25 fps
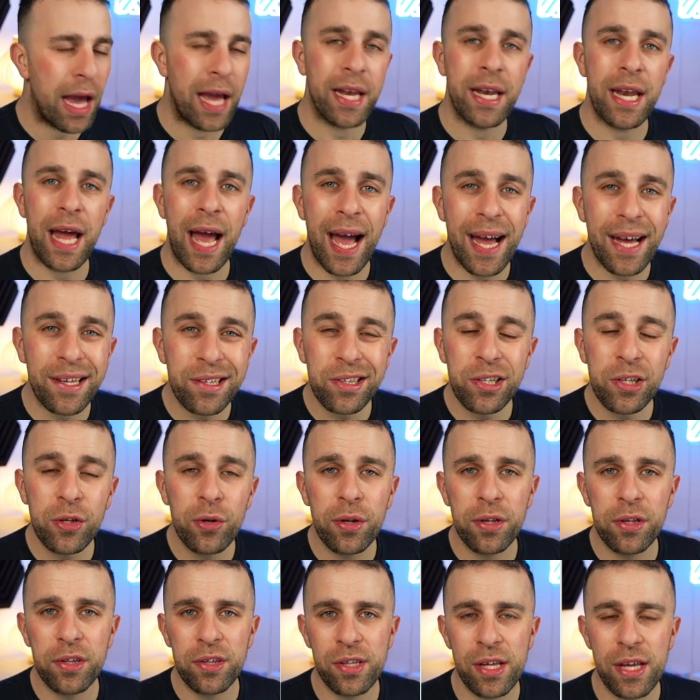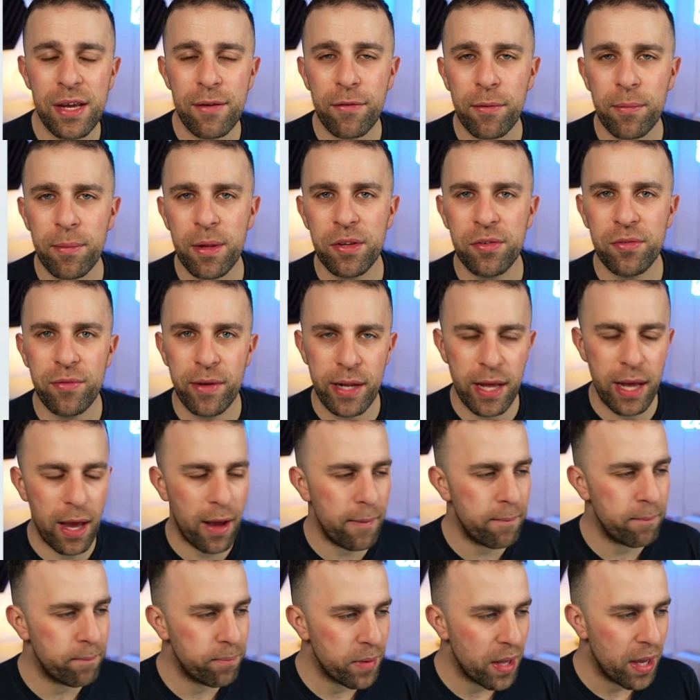And as you can see from this
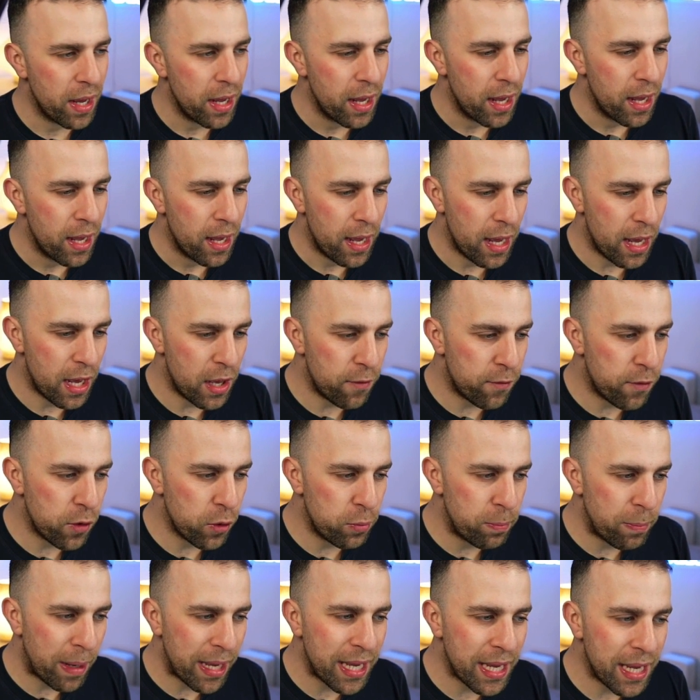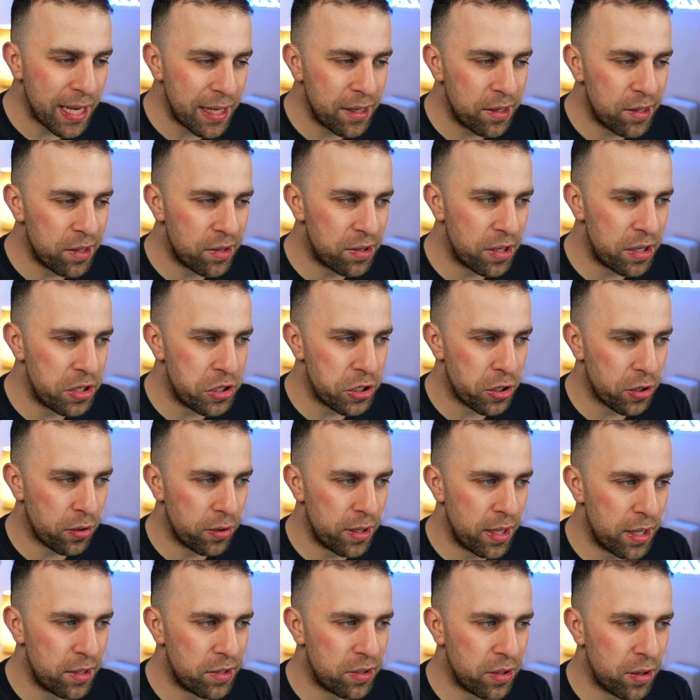video, if you're making the decision on
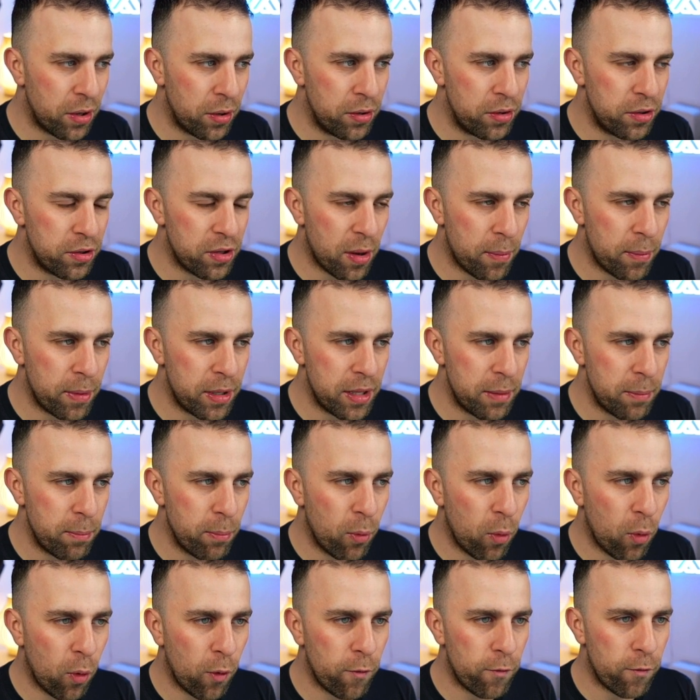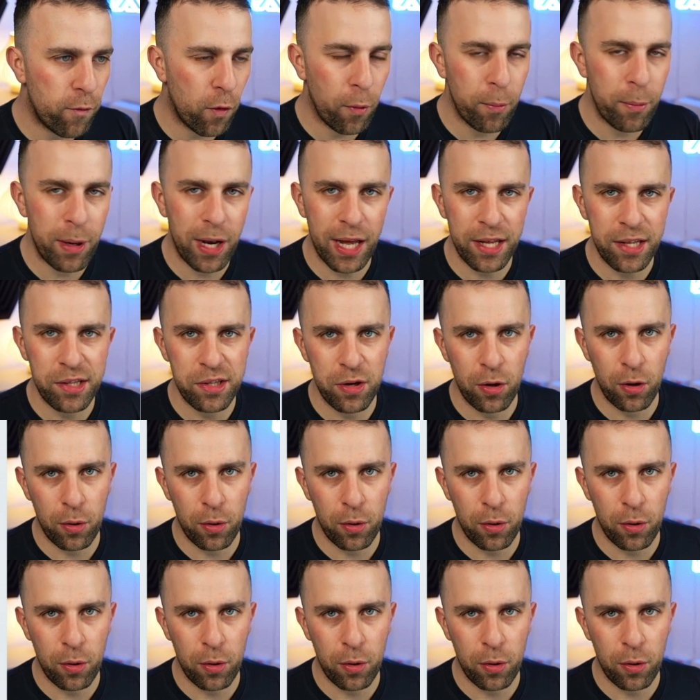this and some of the more formulated